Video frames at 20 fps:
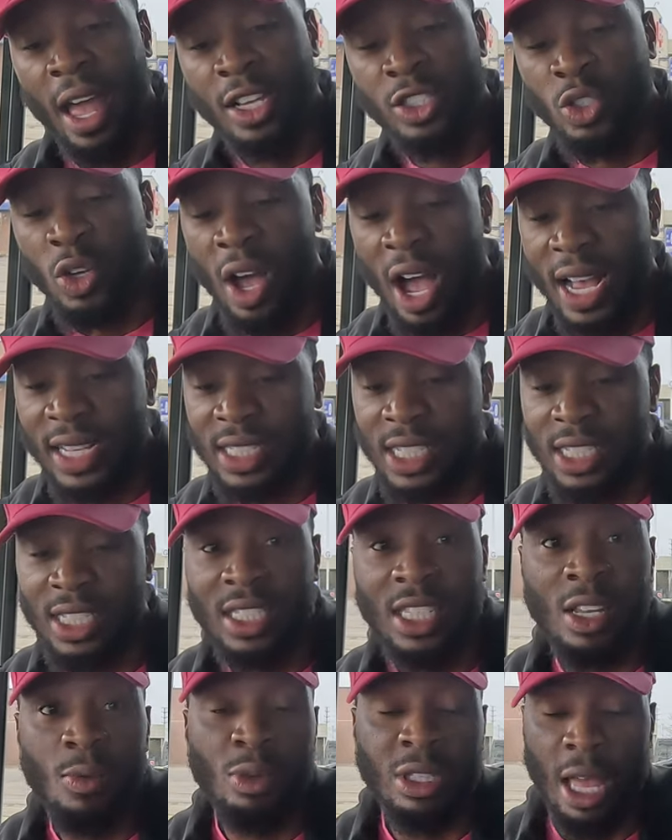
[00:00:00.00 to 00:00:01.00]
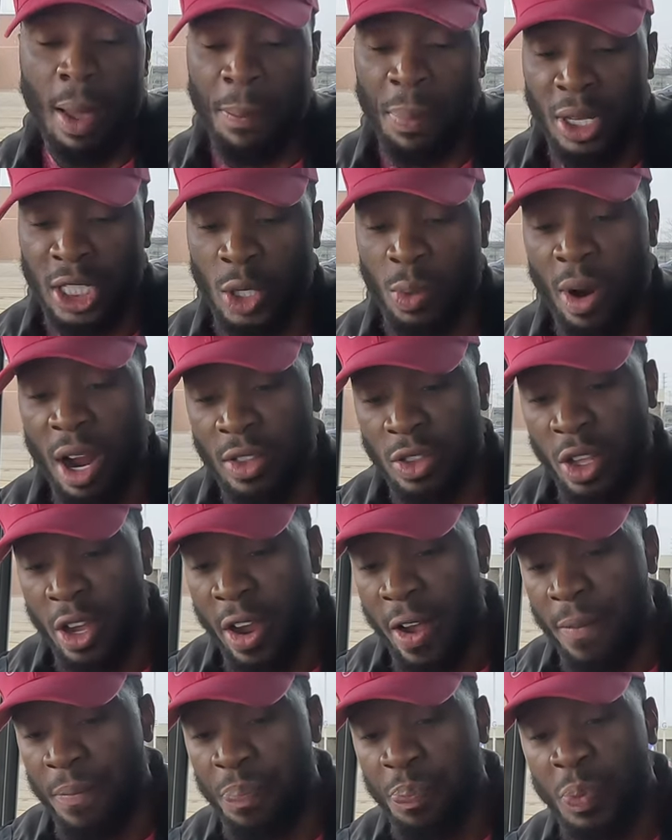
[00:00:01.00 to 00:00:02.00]
as you guys can see with that picture right
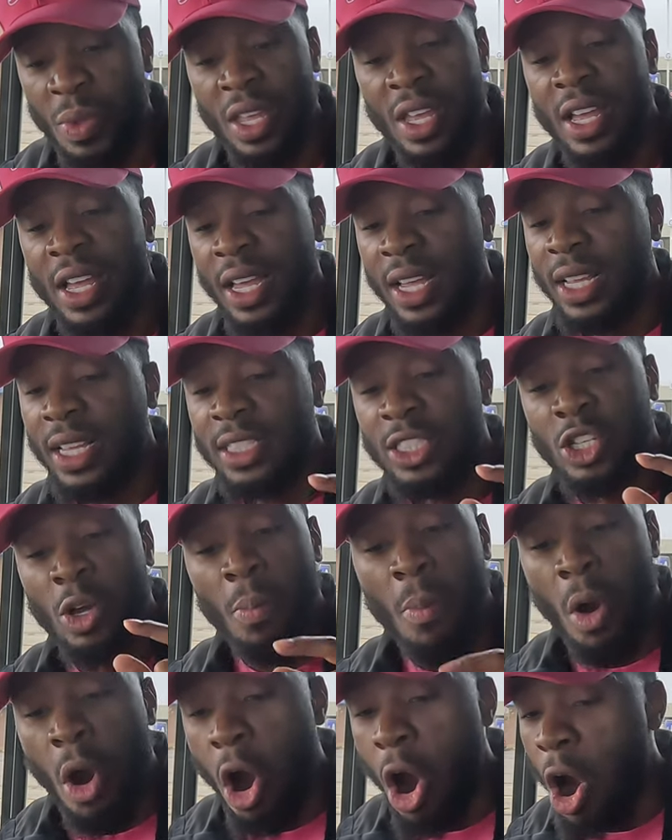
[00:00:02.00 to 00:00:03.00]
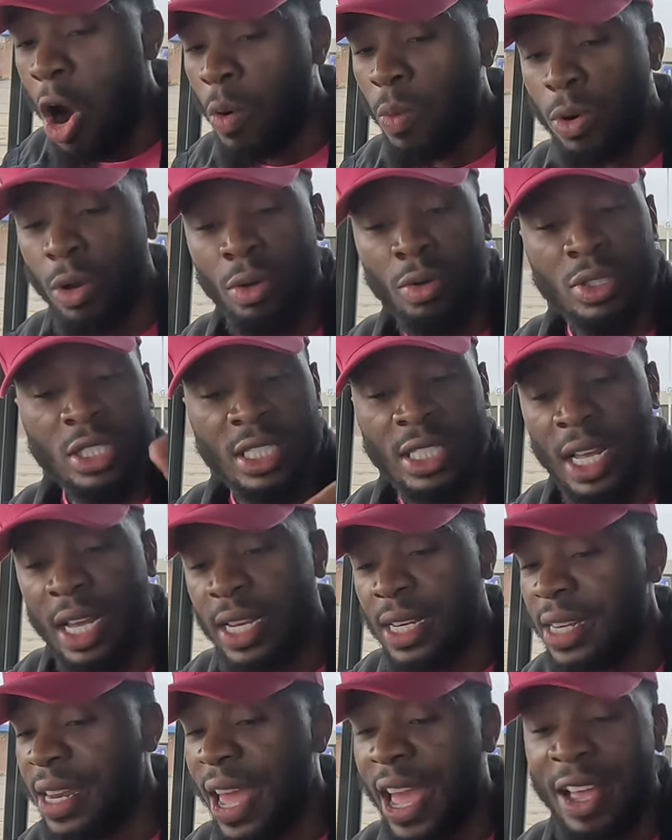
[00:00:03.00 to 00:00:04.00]
there, tomorrow,
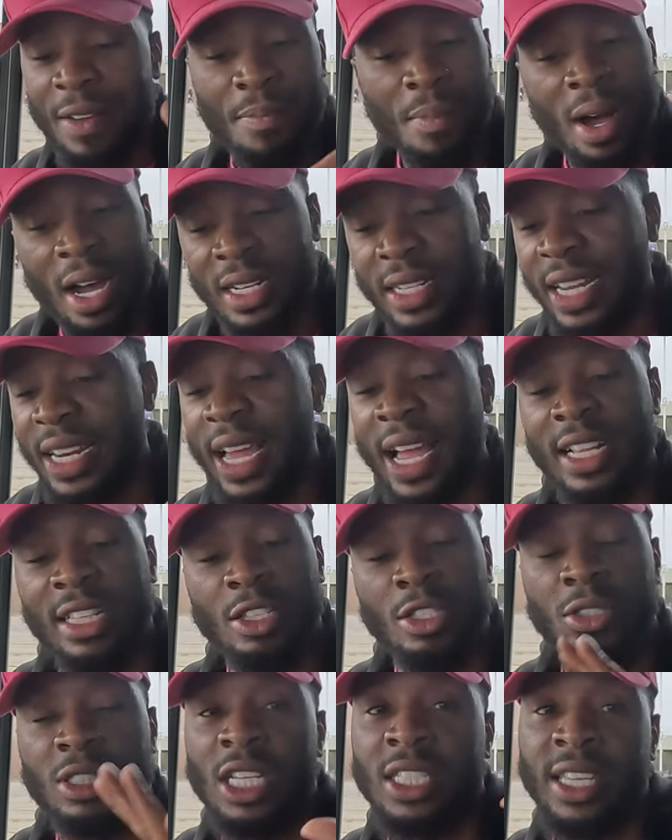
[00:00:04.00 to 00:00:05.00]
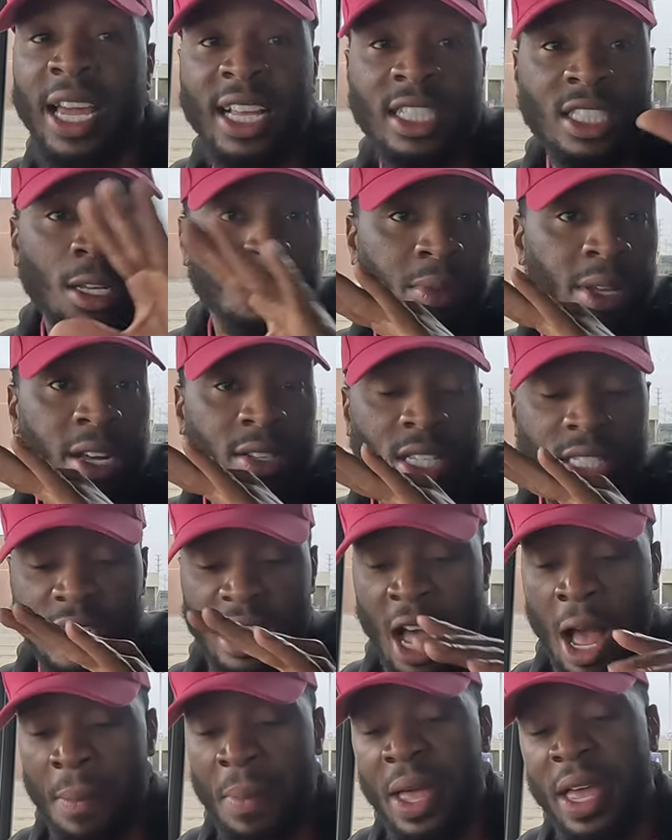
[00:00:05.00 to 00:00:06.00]
Sunday, Monday, they got the, the dates up there at the
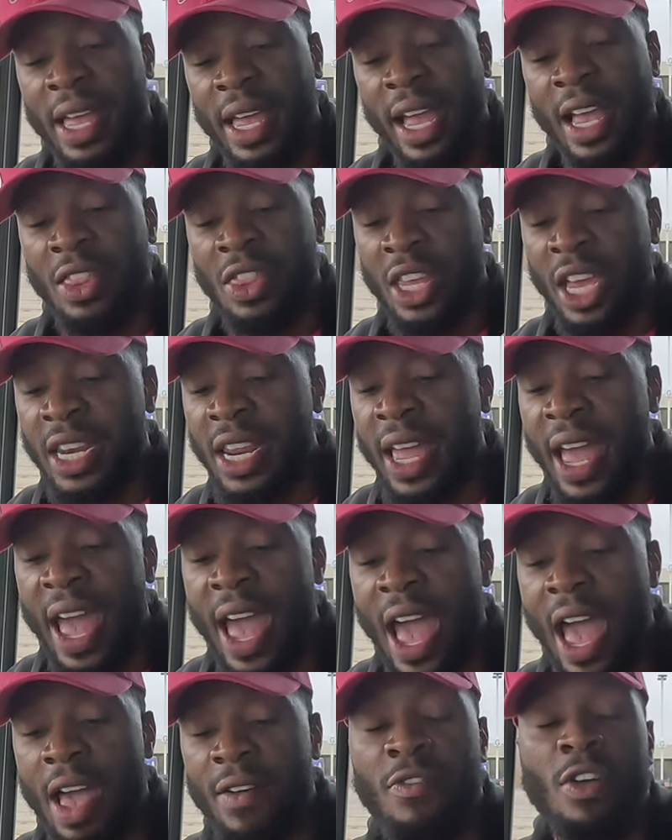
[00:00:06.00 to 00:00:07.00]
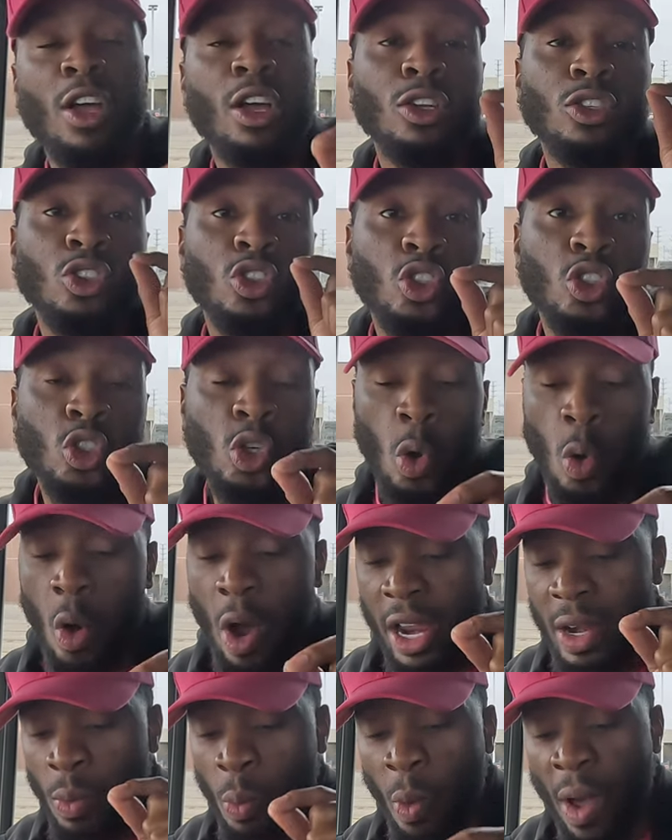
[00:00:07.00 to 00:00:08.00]
top, and then they have
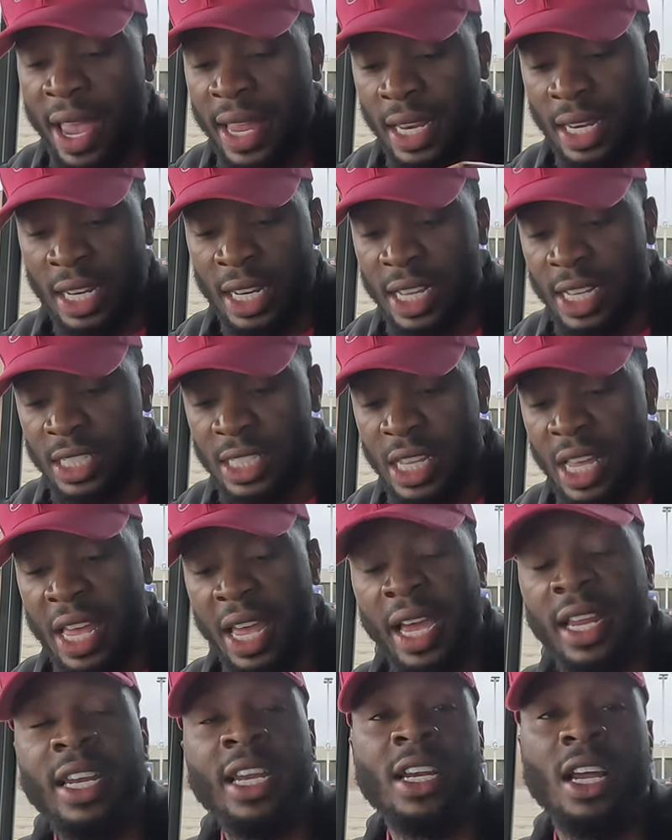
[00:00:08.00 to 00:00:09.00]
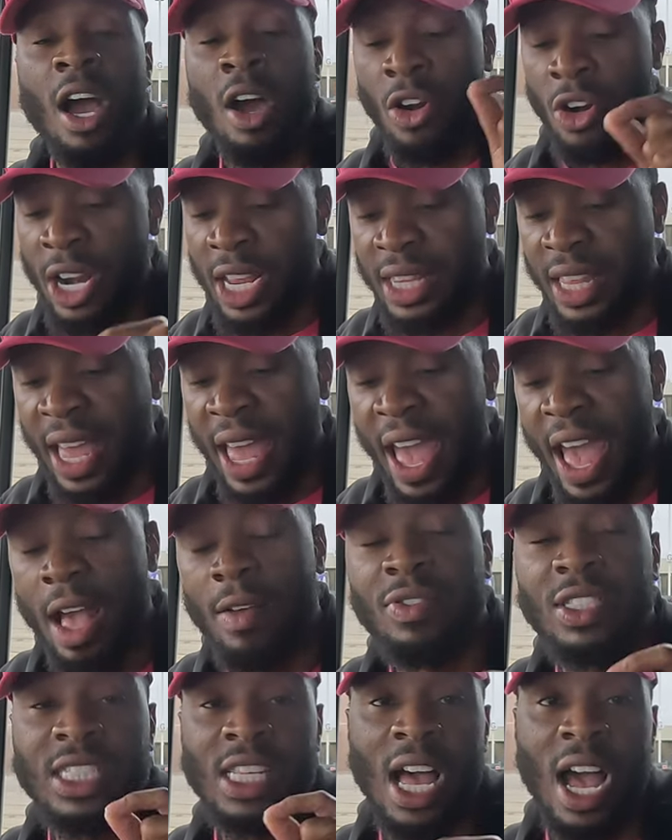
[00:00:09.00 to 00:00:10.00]
join wait list, and then under that they
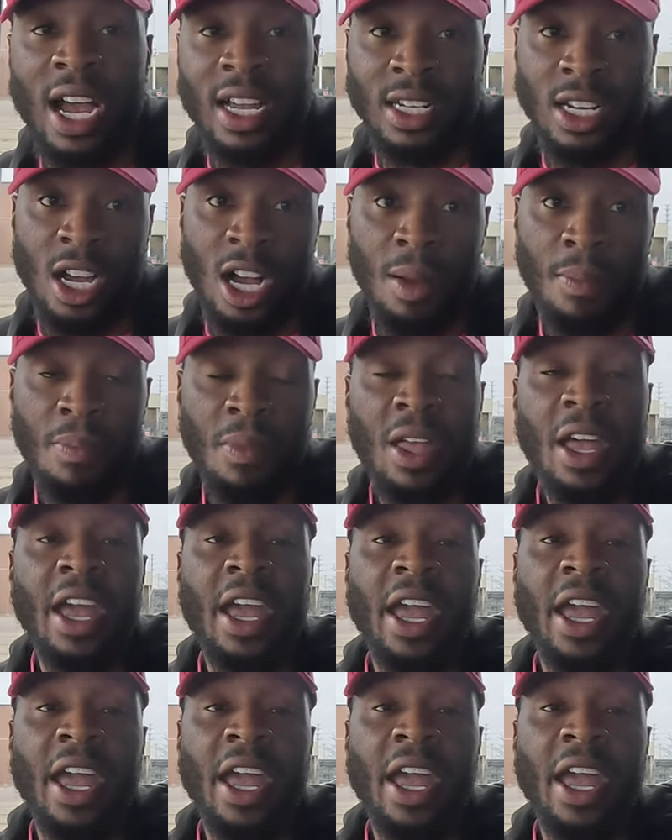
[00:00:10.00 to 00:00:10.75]
have sign up